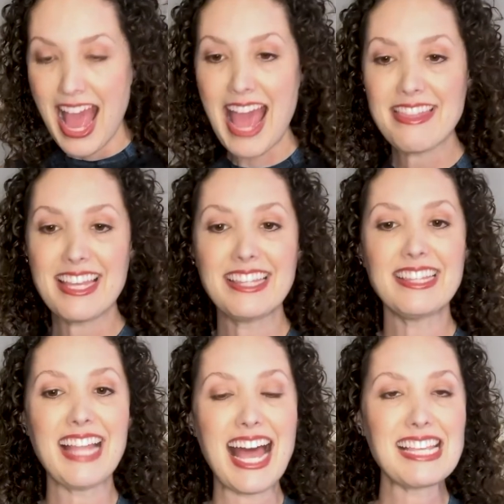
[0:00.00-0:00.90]
And
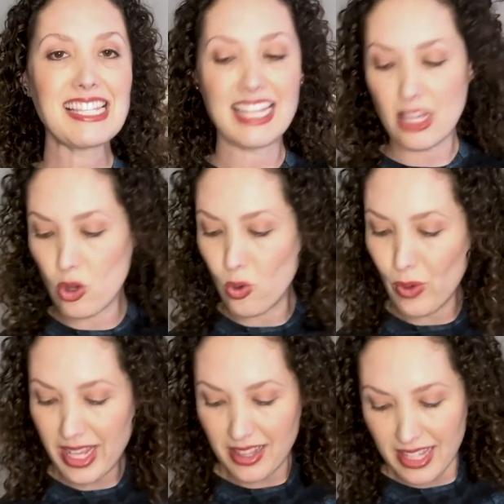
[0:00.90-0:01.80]
then lastly,
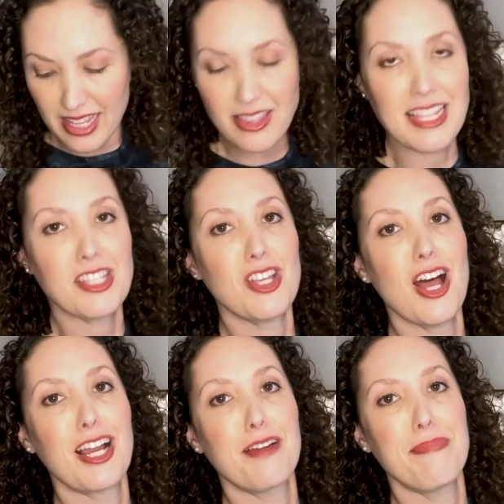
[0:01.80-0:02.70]
quickly, let's
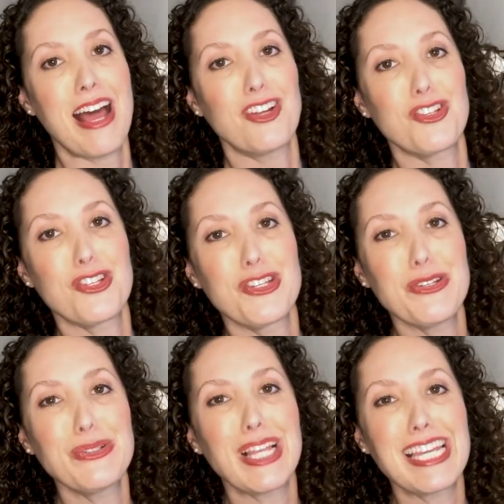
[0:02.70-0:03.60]
talk about
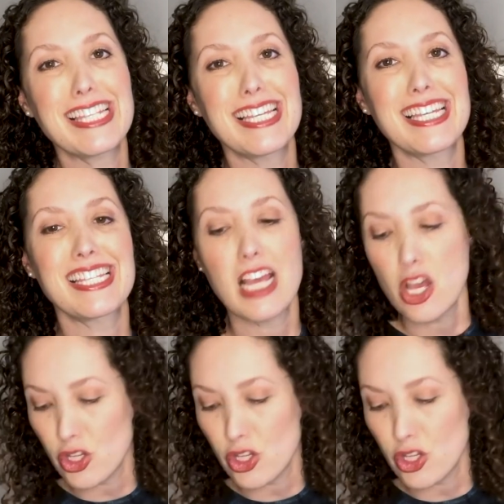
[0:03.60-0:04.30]
shoelaces.